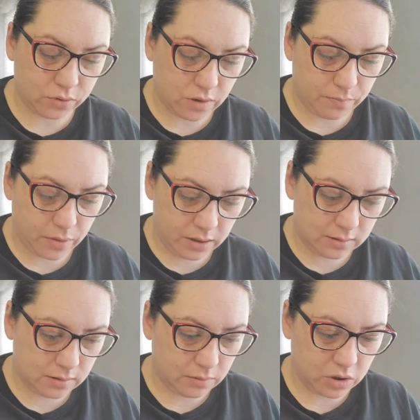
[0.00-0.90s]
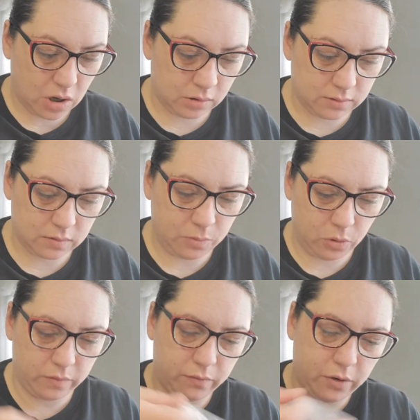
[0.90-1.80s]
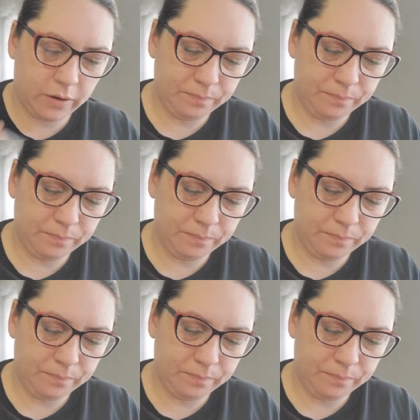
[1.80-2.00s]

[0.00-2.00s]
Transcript: jump rings, which are also spoken for.